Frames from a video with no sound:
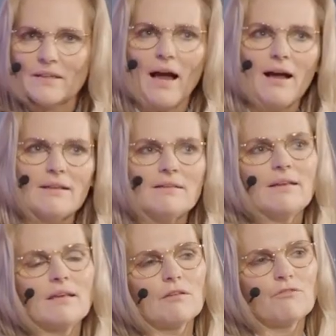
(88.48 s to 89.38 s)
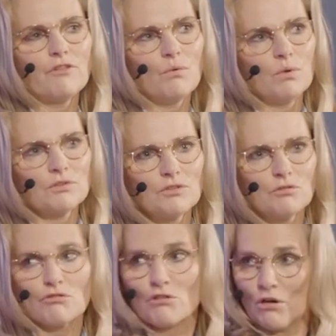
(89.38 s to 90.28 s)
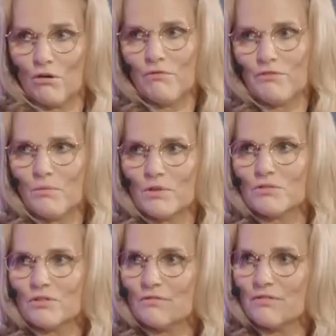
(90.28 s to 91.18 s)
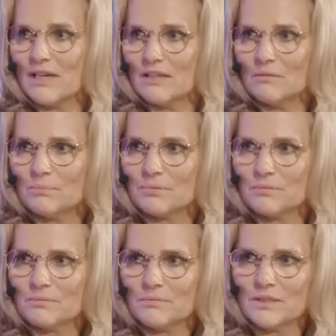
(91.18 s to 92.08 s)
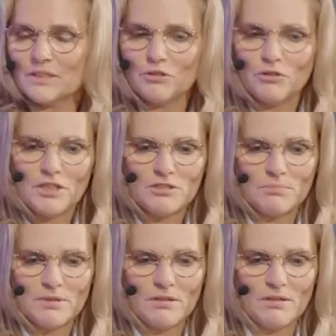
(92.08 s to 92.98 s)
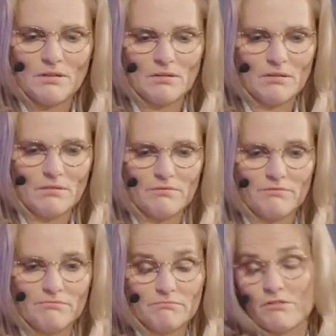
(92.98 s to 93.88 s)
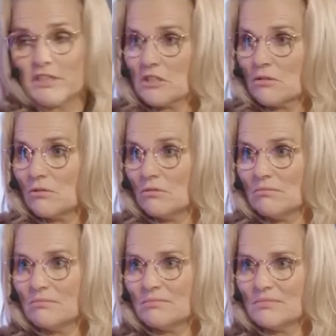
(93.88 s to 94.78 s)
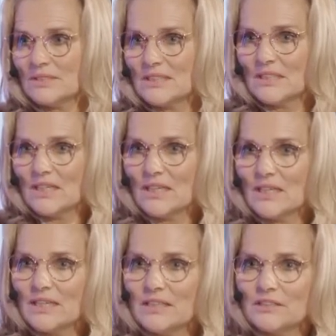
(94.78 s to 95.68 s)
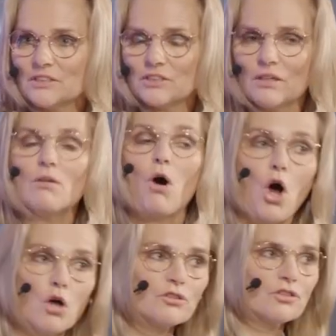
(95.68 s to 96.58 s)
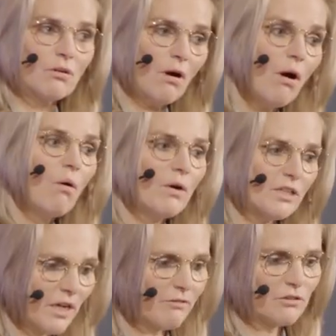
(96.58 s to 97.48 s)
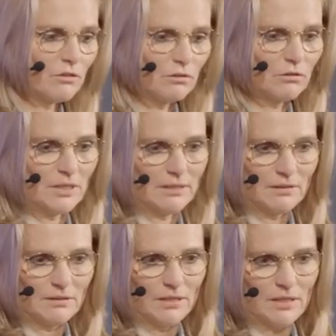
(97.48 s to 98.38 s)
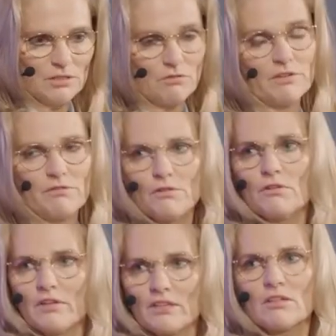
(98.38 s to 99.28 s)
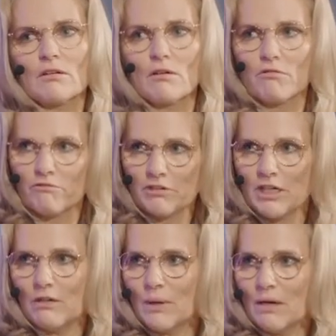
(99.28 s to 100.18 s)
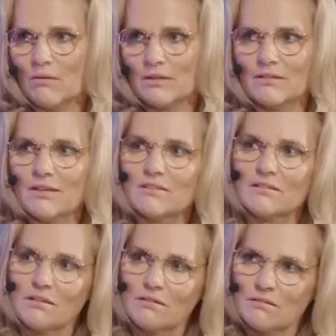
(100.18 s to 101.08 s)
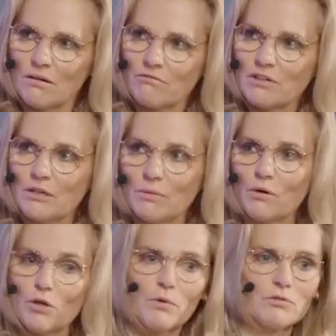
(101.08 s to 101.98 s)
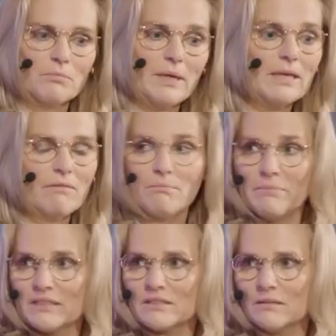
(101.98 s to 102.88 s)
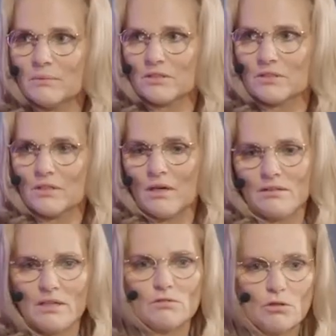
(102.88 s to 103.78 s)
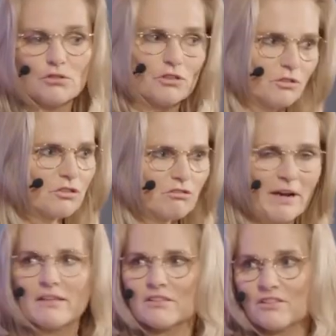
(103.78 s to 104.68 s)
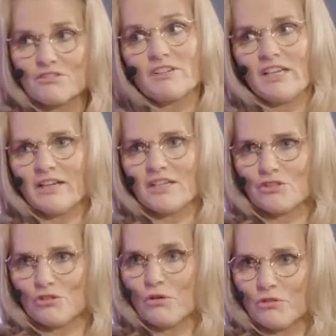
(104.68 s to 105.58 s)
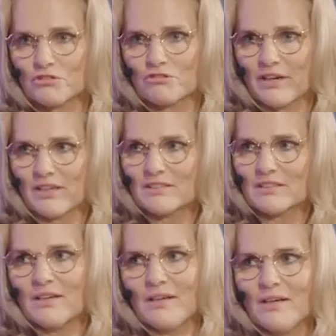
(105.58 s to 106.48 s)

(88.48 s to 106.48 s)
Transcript: Yeah, I think if you want to grow, if you want to develop, you need to be critical. And you also always have to look at the things or review the things that are going really well. And the things that go really well, you want to make even better, because those are your strengths. And it's really nice to know your strengths.